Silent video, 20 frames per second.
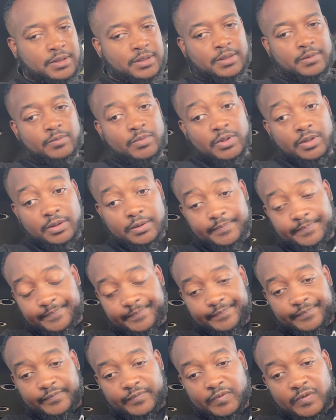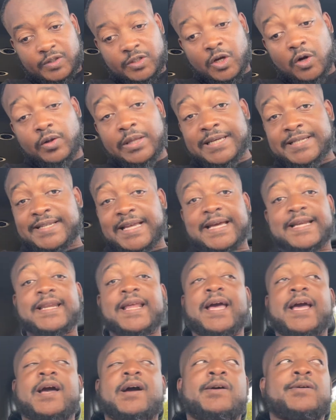bruh. So they say
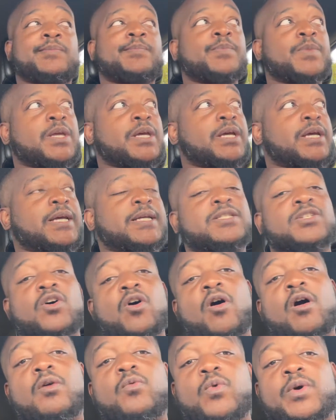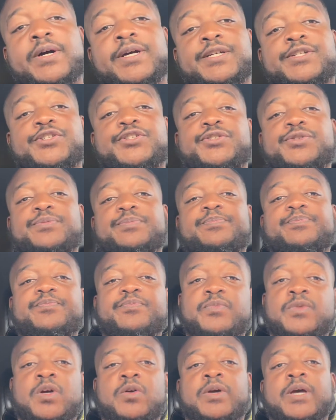now it's a hardware issue.
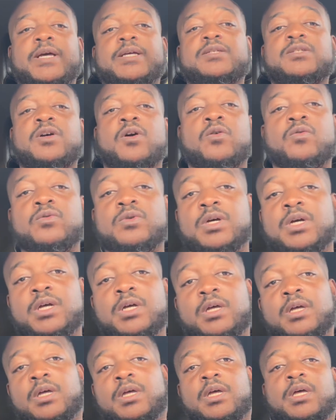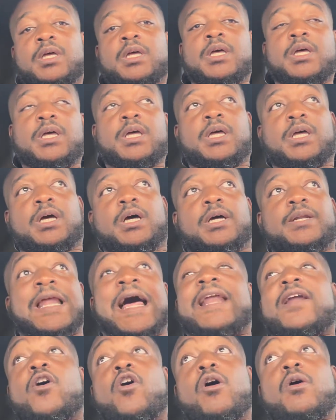Okay, so, but
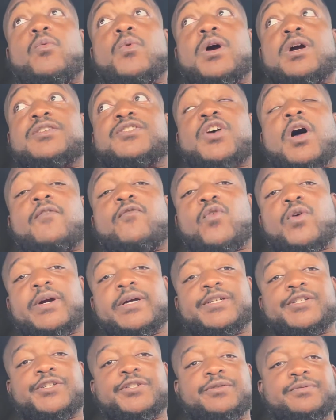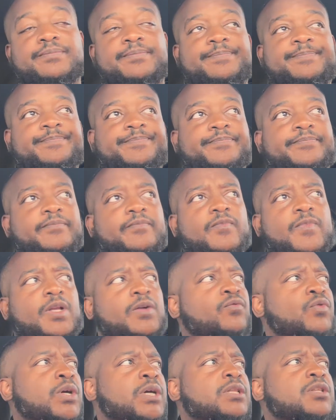not hardware, software issue.
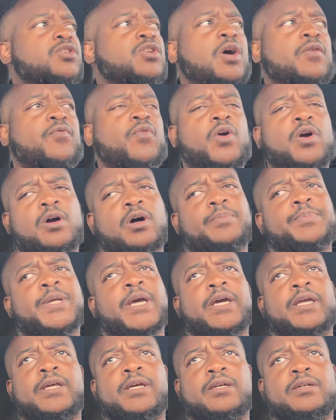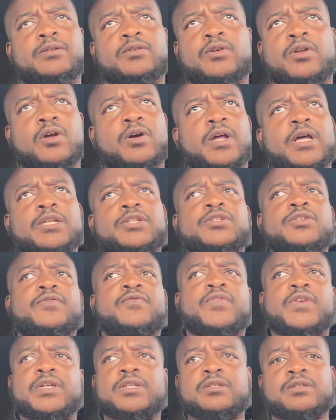If we get the software updated, that should
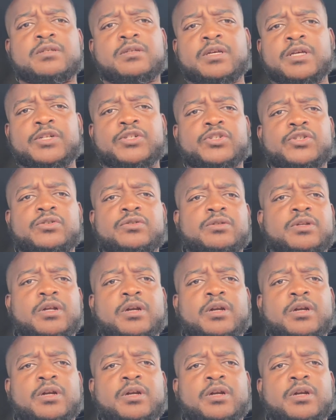fix the issue,